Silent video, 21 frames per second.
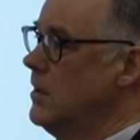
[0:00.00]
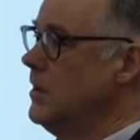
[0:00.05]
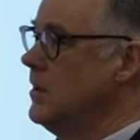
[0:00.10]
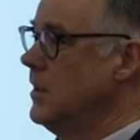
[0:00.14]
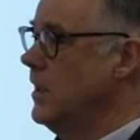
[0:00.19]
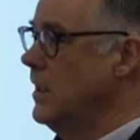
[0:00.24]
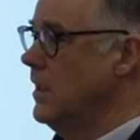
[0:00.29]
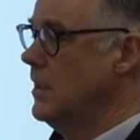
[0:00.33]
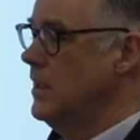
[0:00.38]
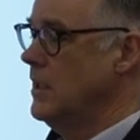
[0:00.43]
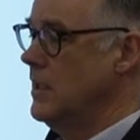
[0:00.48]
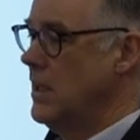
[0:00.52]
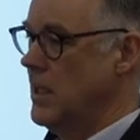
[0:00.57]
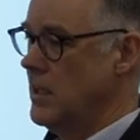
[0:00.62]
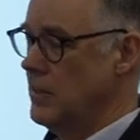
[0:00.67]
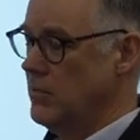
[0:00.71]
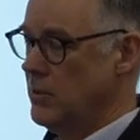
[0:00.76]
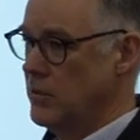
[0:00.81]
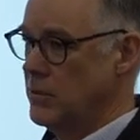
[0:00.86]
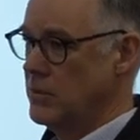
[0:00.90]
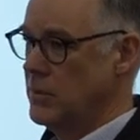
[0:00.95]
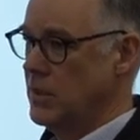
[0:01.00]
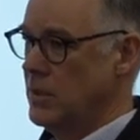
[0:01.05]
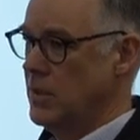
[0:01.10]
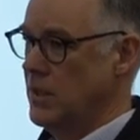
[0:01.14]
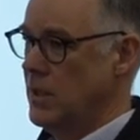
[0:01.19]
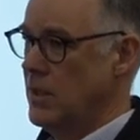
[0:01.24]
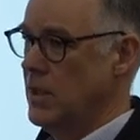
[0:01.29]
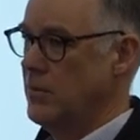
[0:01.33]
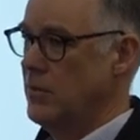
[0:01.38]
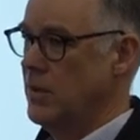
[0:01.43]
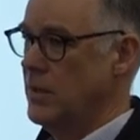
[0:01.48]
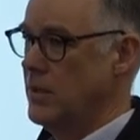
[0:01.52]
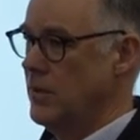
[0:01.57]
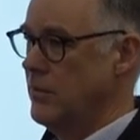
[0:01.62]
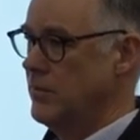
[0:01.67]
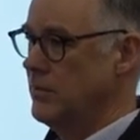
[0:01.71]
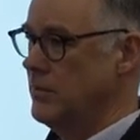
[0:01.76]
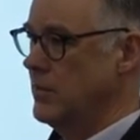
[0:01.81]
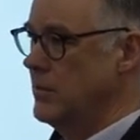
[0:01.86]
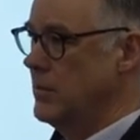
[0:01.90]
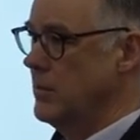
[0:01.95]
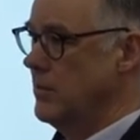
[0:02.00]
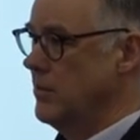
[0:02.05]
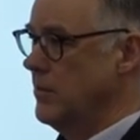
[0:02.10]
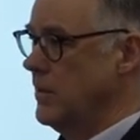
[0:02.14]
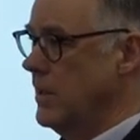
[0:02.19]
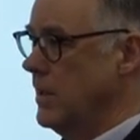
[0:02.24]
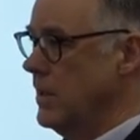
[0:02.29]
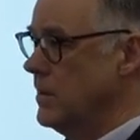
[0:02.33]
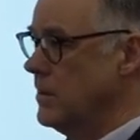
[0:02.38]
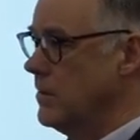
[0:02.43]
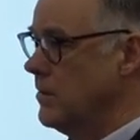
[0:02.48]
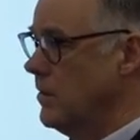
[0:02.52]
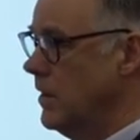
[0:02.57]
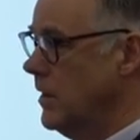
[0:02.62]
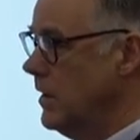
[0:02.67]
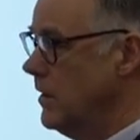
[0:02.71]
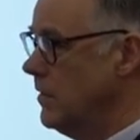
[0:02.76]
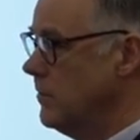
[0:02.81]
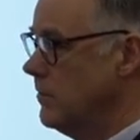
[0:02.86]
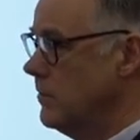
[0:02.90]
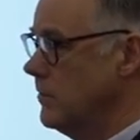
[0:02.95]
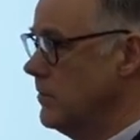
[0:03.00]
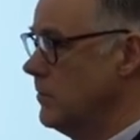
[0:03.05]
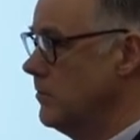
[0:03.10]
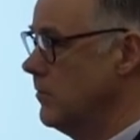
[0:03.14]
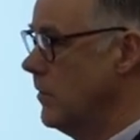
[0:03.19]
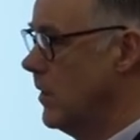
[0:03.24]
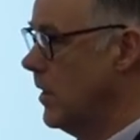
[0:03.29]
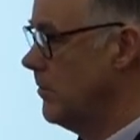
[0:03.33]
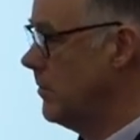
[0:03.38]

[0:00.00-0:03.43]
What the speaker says: getting the animals in there when the feed's green might